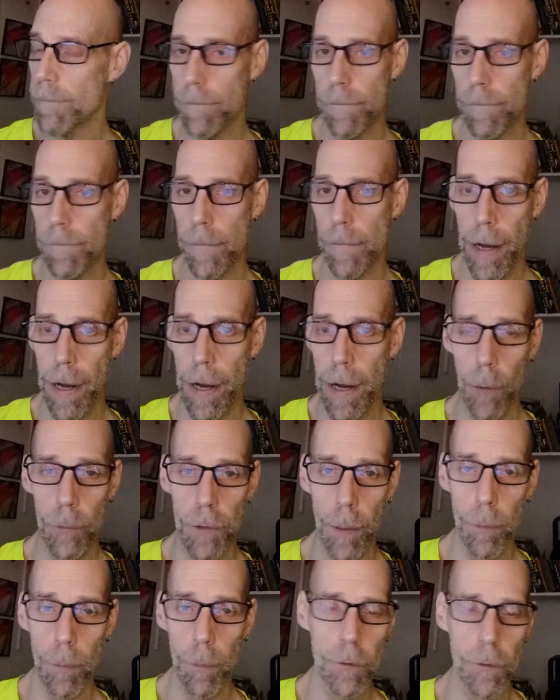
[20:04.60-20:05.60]
And I was
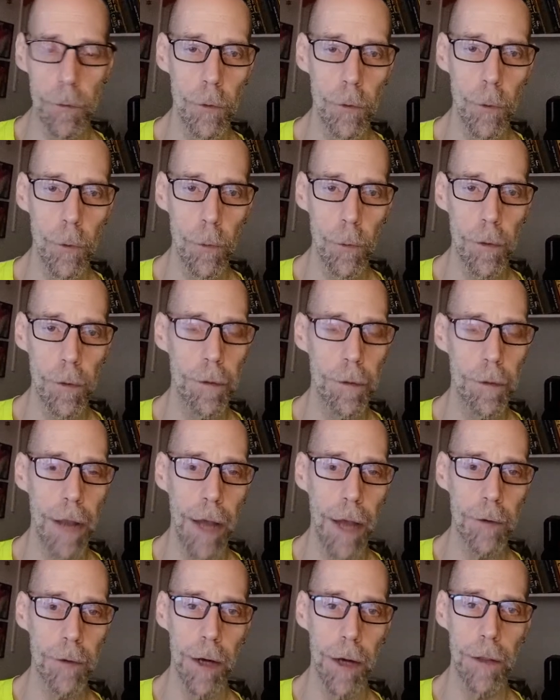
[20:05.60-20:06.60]
able to latch
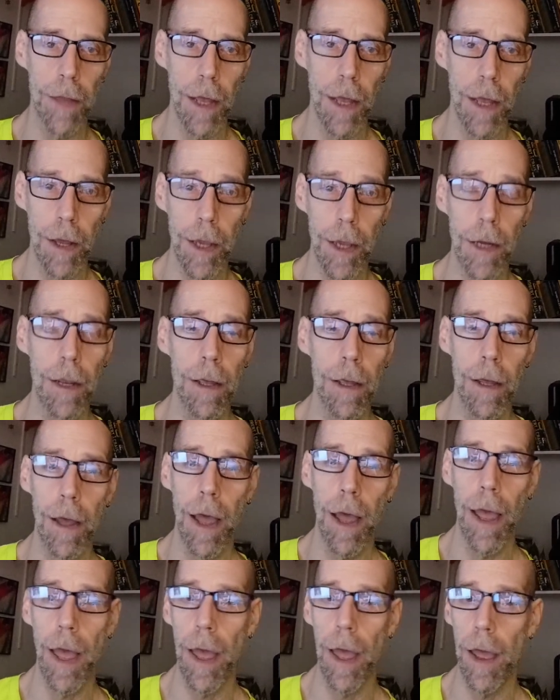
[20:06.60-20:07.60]
onto that light
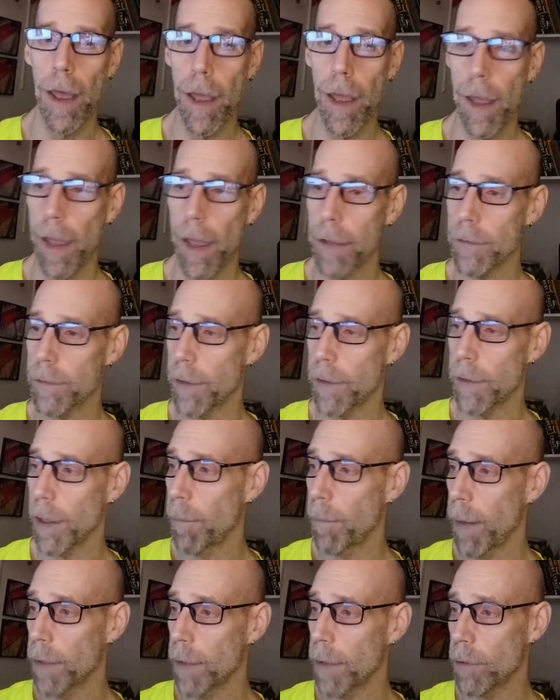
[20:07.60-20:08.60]
and say to
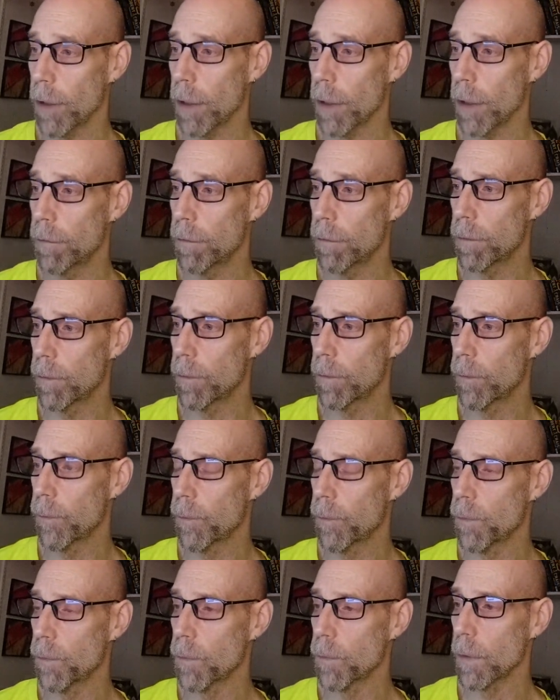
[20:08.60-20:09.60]
myself,
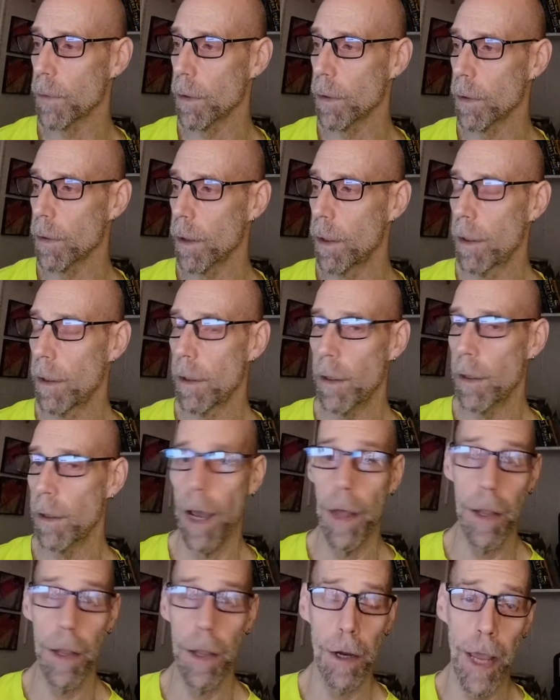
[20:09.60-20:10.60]

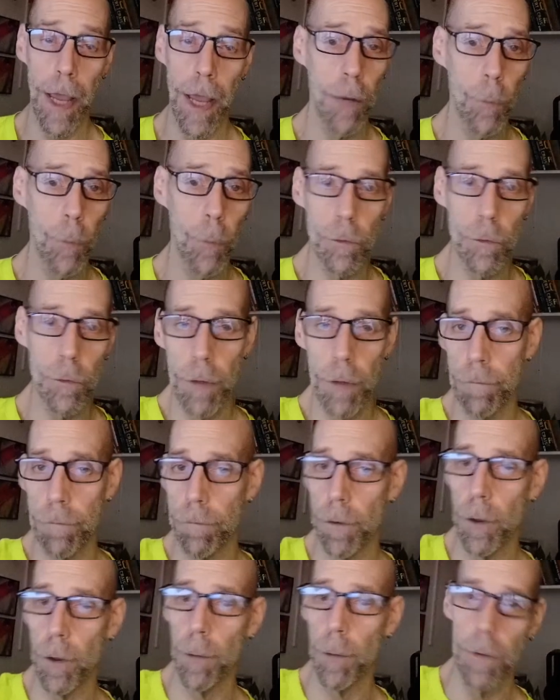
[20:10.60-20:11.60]
and again, it was
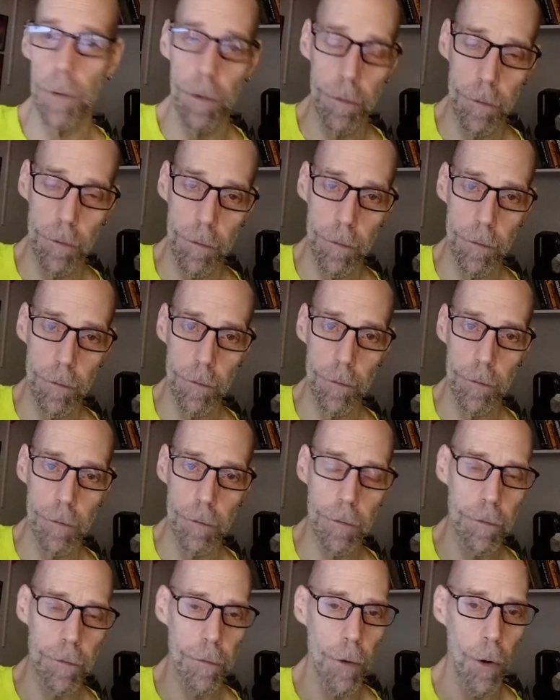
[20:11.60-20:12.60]
reaffirmed
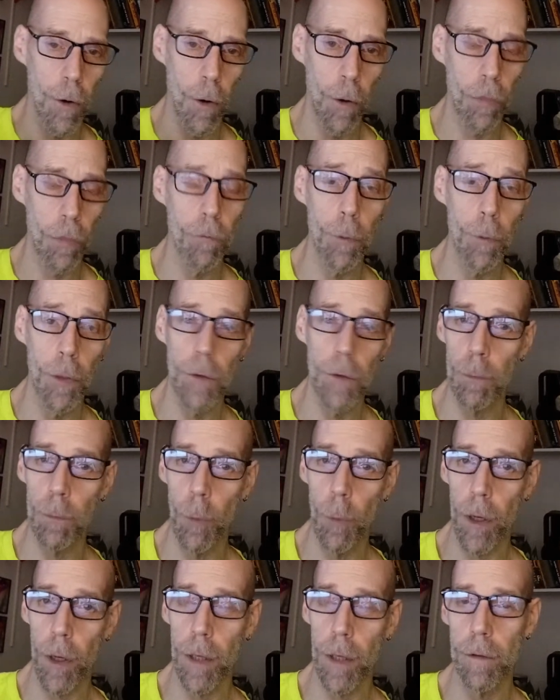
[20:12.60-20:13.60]
all through this
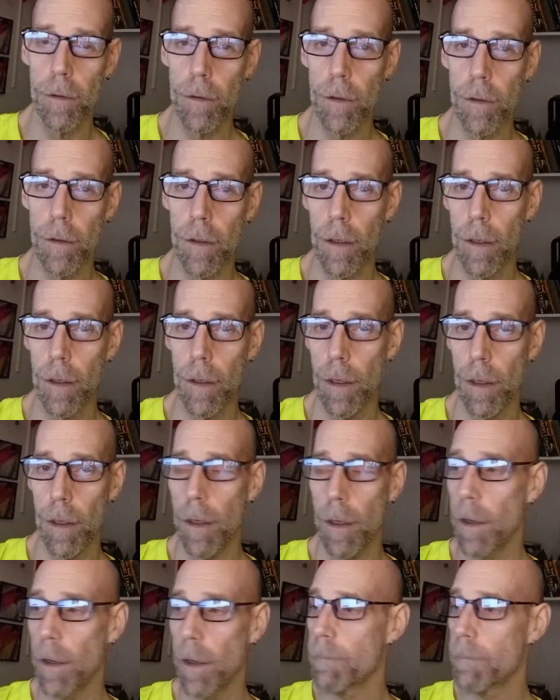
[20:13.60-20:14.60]
morning,
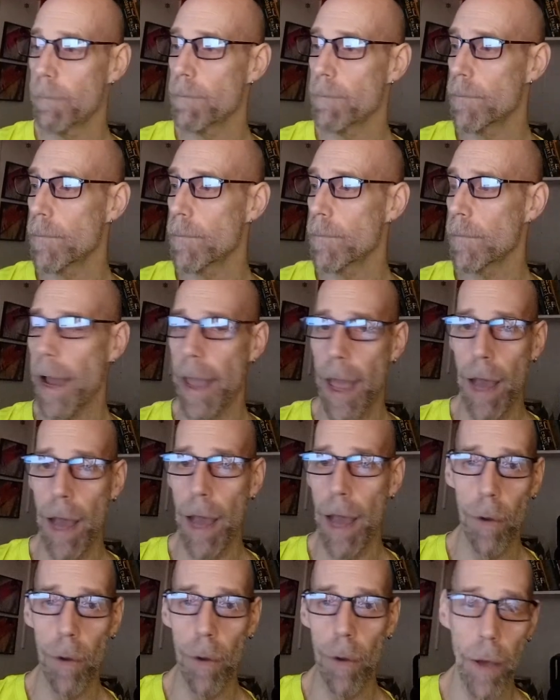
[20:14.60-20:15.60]
I have
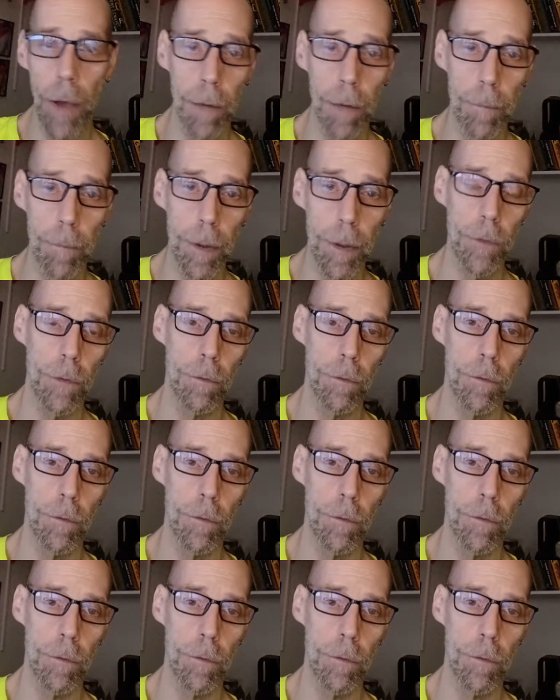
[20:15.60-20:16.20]
no enemies.